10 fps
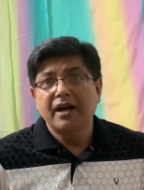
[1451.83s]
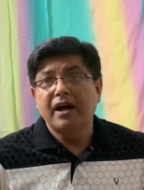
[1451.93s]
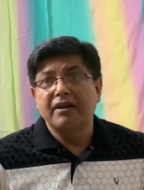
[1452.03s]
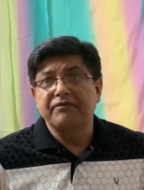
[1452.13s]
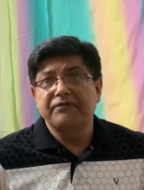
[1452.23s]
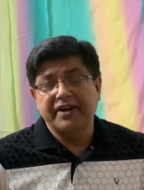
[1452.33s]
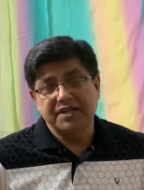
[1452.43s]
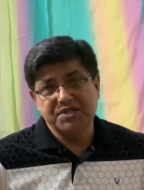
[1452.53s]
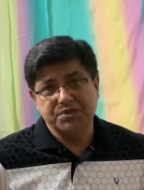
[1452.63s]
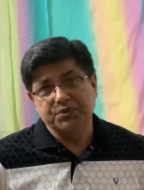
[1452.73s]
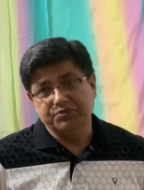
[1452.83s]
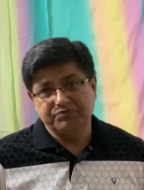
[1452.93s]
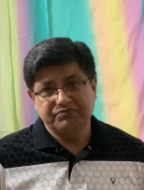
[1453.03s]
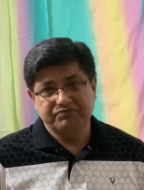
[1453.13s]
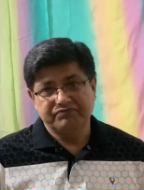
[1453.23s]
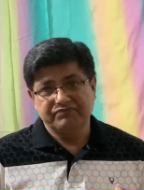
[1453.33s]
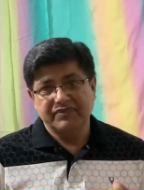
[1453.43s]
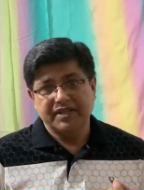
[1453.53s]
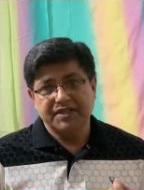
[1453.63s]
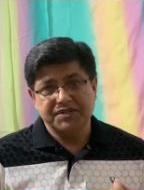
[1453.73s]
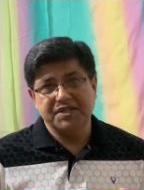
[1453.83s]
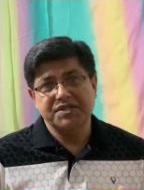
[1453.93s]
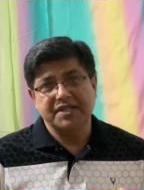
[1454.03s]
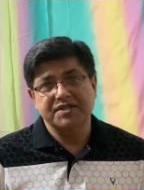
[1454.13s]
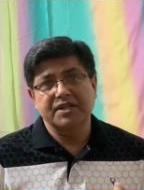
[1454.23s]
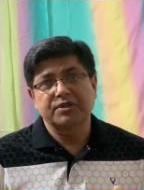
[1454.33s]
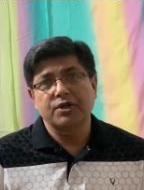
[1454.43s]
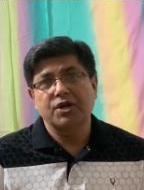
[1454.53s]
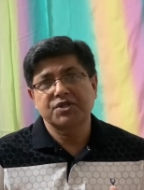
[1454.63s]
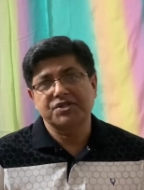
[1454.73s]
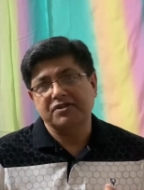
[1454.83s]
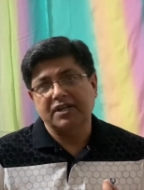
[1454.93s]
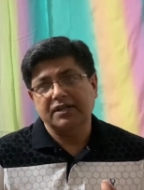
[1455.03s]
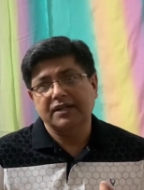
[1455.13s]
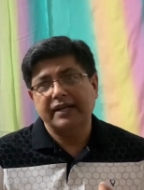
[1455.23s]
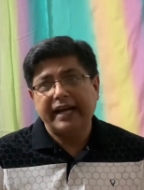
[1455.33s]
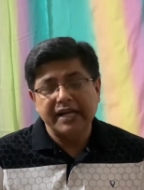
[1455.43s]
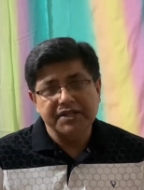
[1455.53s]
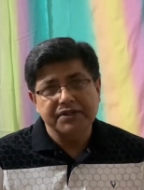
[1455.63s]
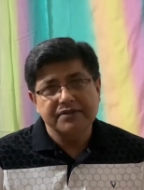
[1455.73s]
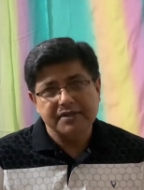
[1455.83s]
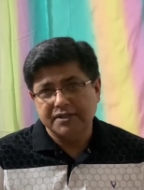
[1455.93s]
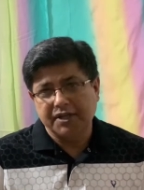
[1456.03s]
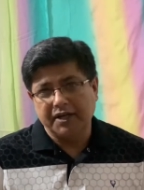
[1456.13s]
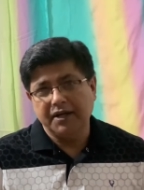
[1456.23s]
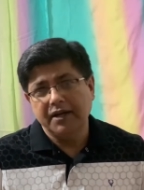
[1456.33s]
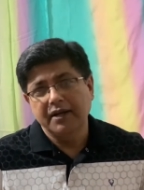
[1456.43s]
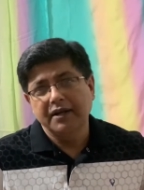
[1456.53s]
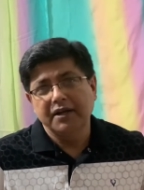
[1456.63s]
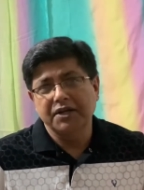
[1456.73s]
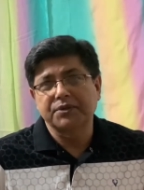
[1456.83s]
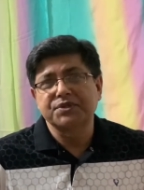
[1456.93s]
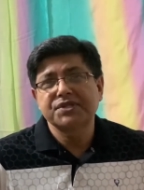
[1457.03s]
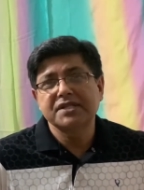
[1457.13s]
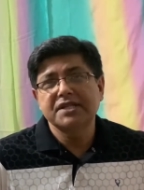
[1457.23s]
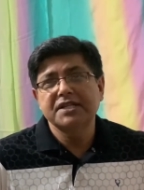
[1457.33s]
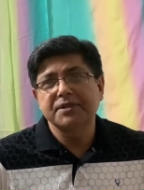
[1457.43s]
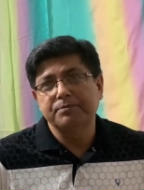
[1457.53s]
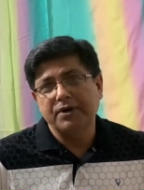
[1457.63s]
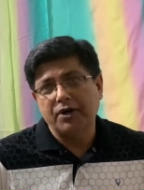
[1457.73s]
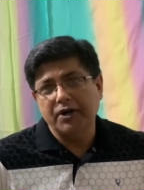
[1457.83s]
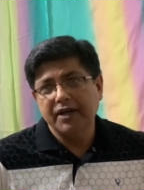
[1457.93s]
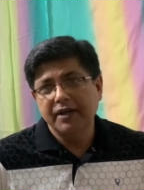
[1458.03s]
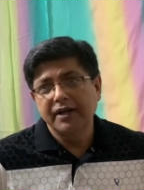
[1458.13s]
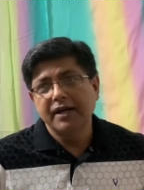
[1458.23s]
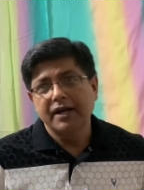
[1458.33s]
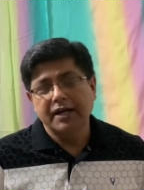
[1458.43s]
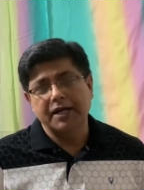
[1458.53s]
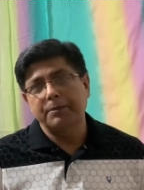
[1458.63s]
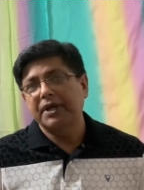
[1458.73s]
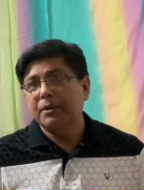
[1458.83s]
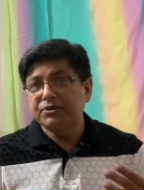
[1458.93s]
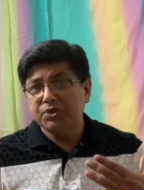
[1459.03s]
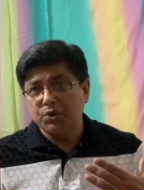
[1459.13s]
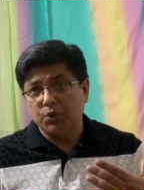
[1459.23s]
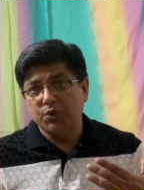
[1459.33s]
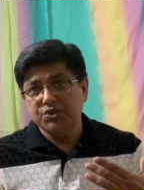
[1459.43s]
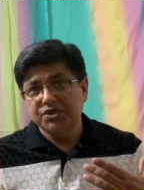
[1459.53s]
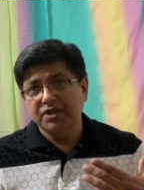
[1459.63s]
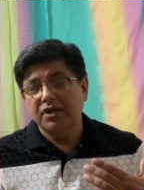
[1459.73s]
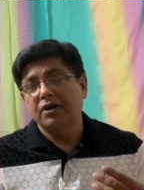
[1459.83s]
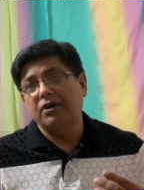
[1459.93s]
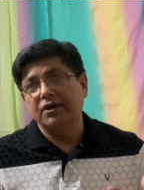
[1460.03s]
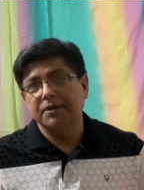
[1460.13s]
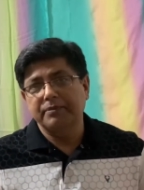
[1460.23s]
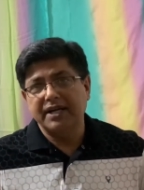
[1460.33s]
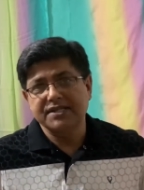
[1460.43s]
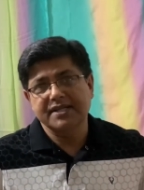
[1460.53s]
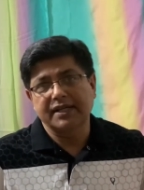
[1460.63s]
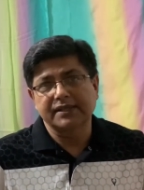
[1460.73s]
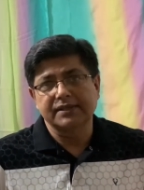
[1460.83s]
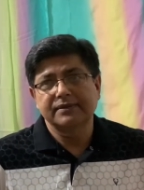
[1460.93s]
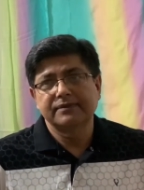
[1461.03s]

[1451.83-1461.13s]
And very soon, just as the clock struck 8:30, he could see a boy coming up the road on a bicycle.